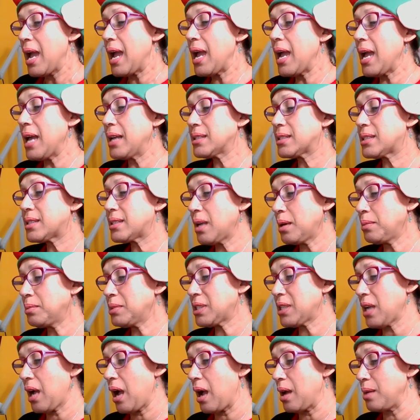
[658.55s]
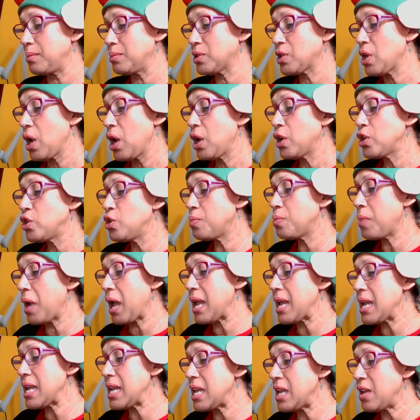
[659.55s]
And sometimes you
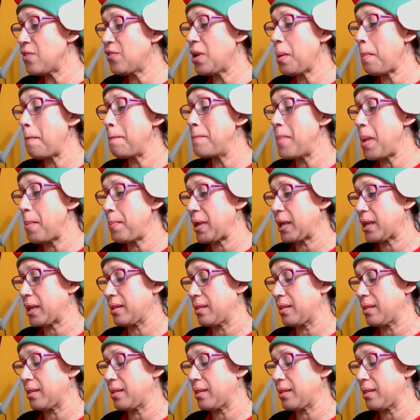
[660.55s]
may even mimic